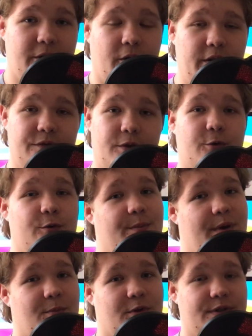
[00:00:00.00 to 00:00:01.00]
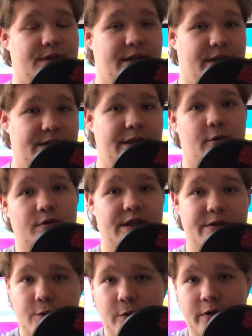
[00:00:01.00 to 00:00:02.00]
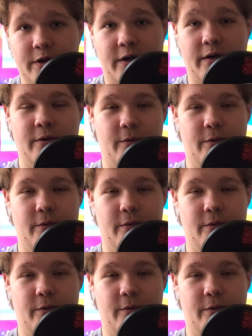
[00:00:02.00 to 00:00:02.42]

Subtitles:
of the crew members in a single Discord call